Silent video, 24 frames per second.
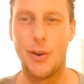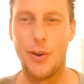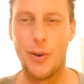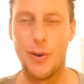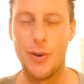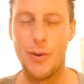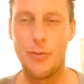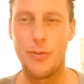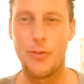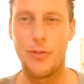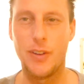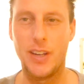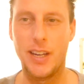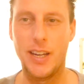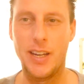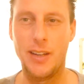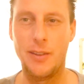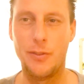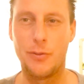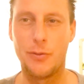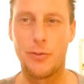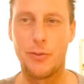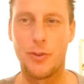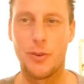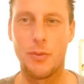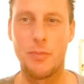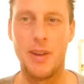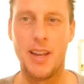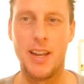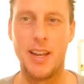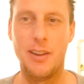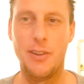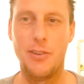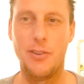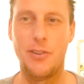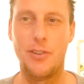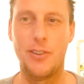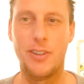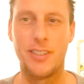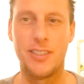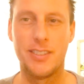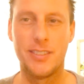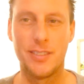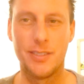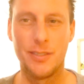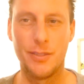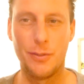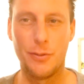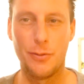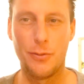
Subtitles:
of information.